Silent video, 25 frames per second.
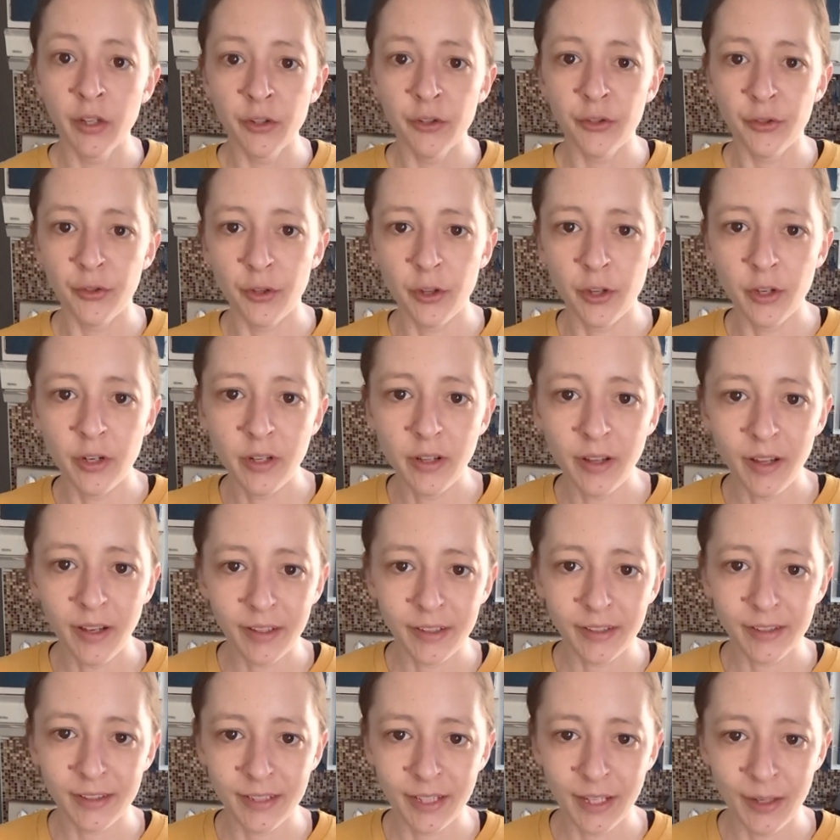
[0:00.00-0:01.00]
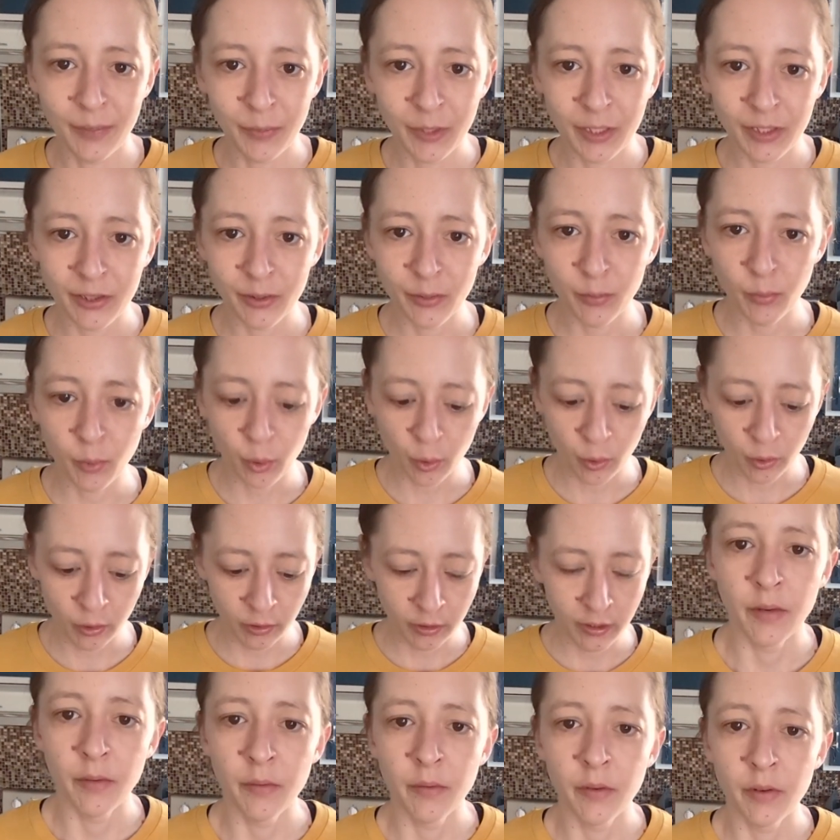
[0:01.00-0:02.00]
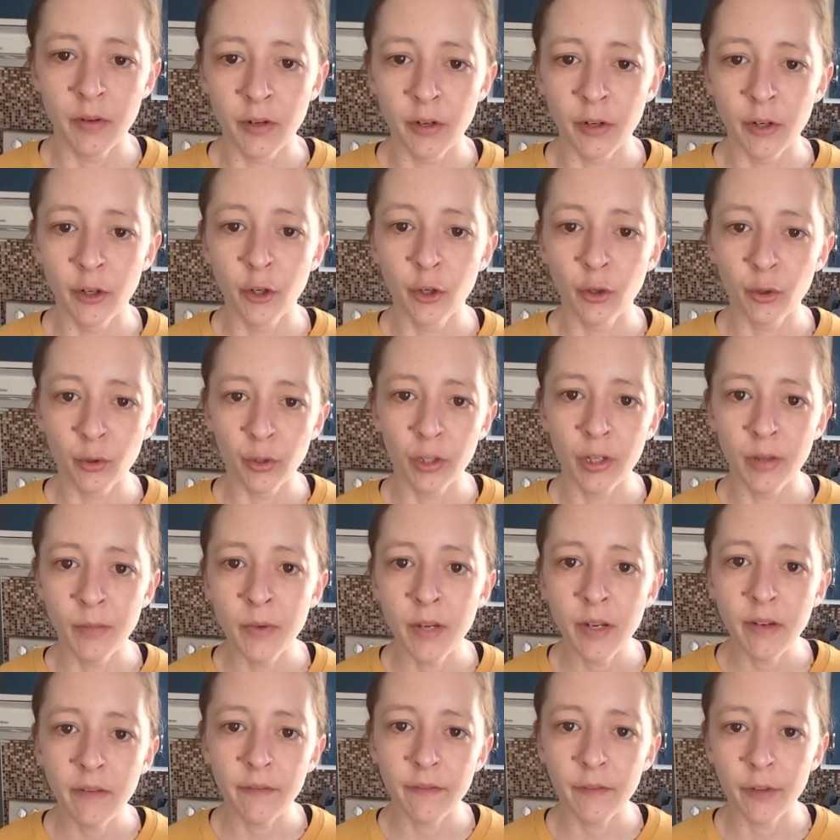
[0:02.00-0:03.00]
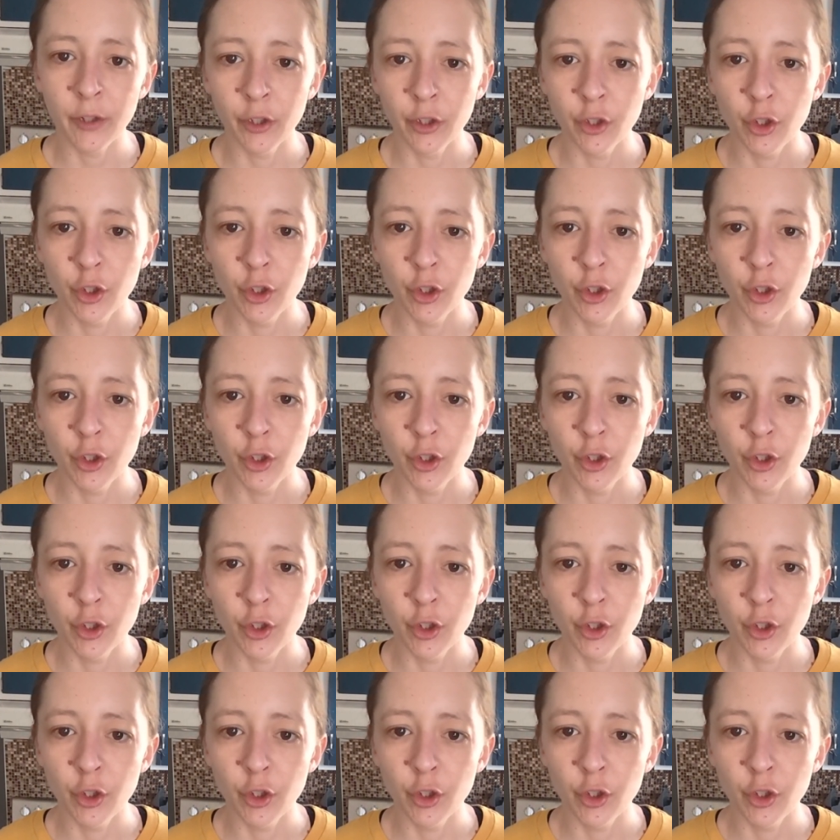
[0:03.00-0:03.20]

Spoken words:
to the deluxe stand mixer bowl. Cream it for